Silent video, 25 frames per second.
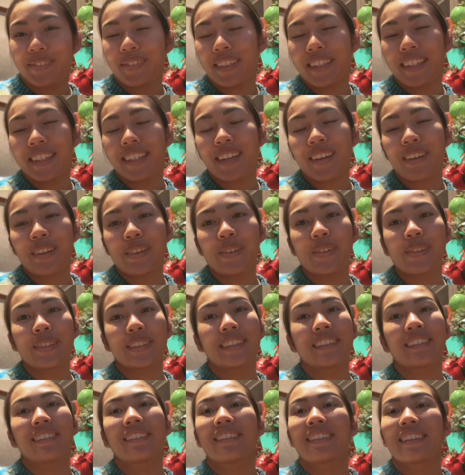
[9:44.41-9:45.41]
video
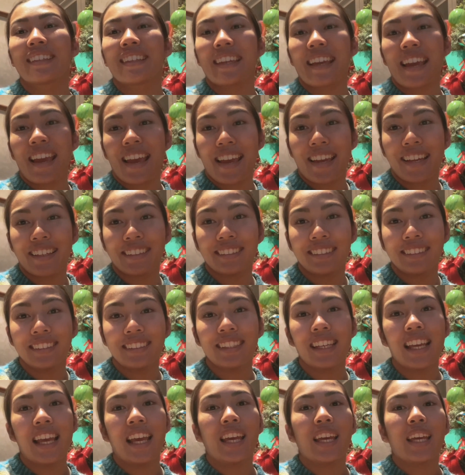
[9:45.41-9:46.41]
till the end.